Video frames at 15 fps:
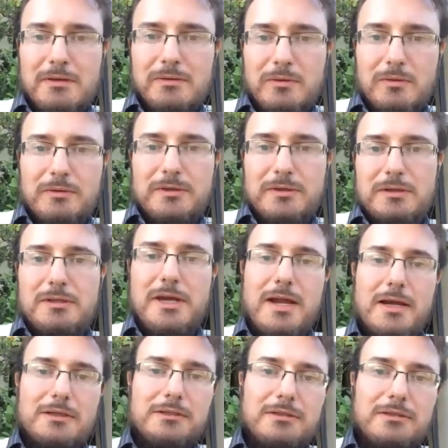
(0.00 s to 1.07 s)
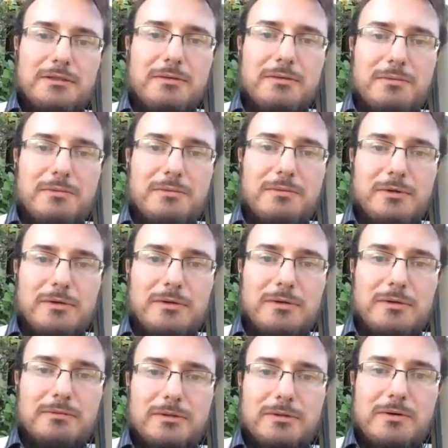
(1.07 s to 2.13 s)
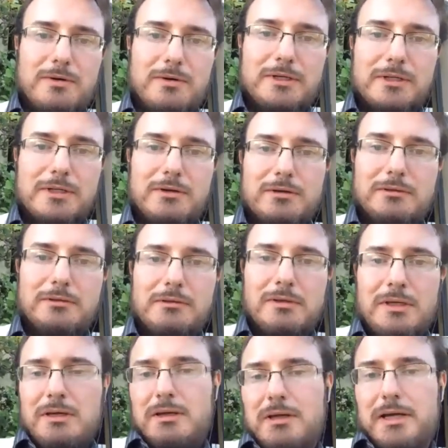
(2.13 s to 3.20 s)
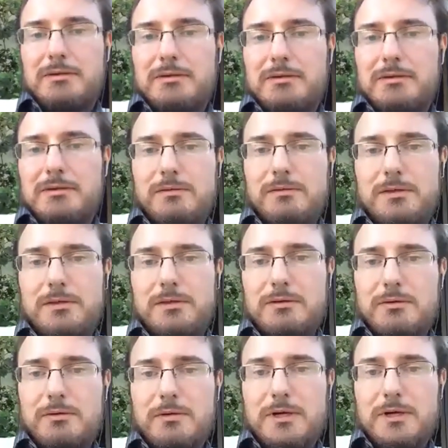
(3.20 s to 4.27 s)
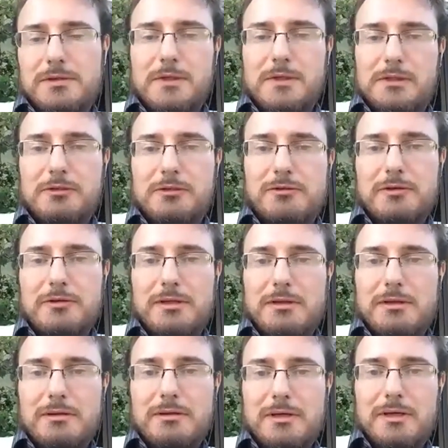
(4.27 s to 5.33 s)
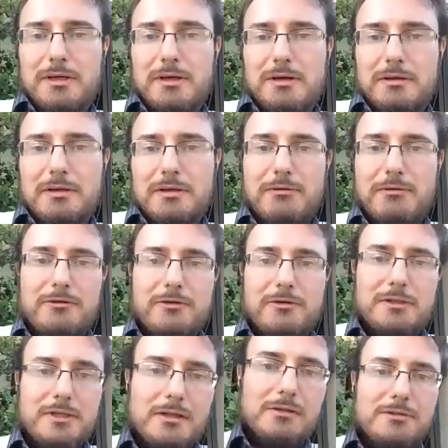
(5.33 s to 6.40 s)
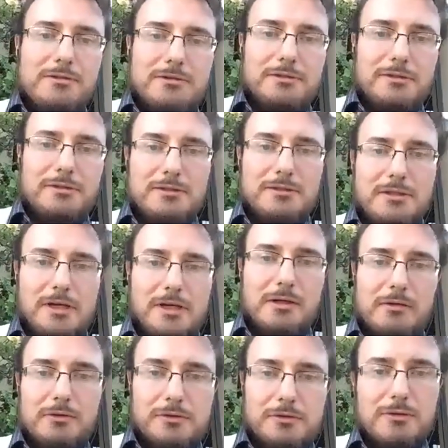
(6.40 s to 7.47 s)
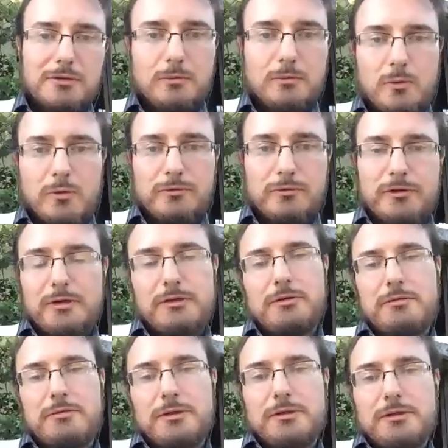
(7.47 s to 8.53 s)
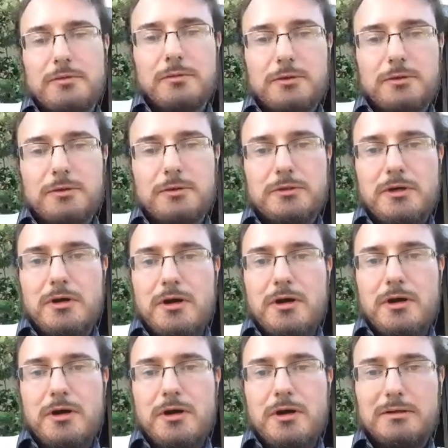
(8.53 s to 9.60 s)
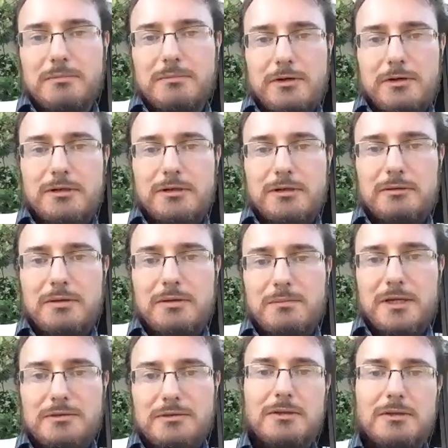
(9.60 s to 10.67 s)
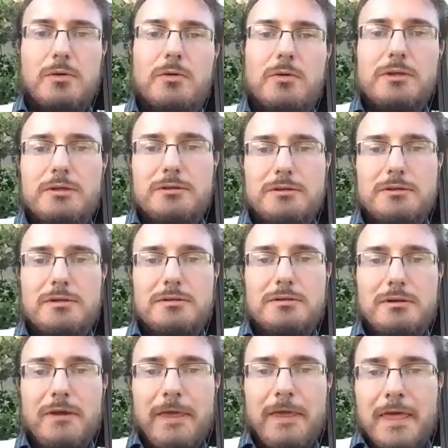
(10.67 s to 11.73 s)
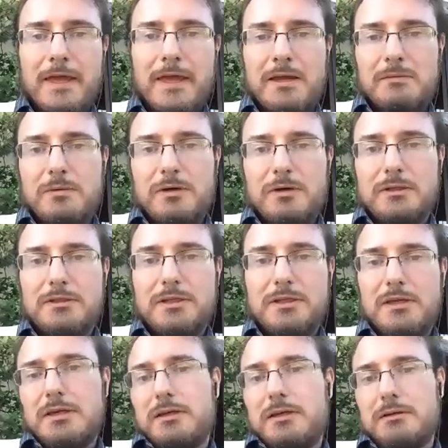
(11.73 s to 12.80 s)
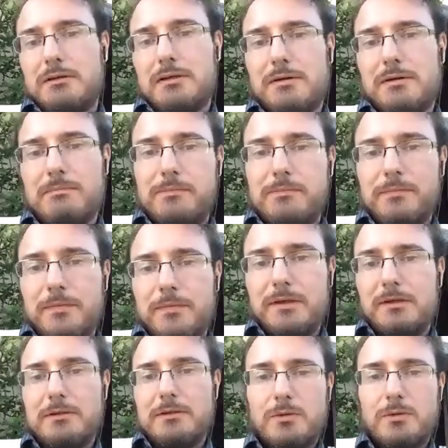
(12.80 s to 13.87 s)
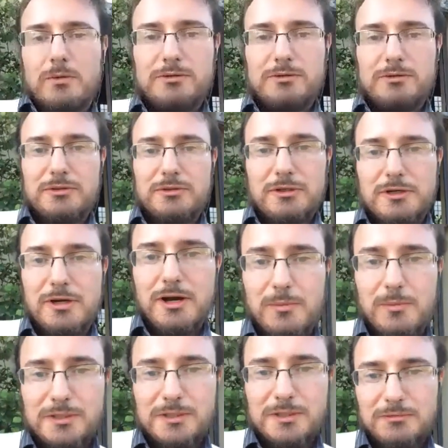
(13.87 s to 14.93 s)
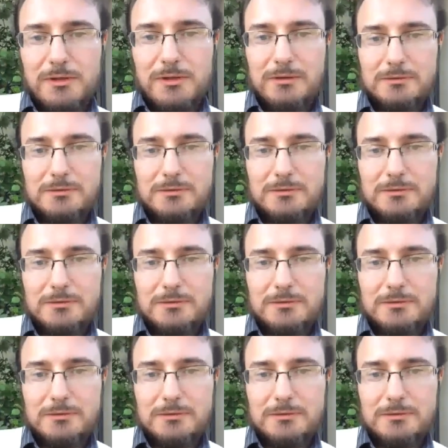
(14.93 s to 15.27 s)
all the attacks that were going on, and how the U.S. military uh, counterintelligence and psychological warfare units were targeting American domestic audiences by saying um, it's all Zarqawi's fault,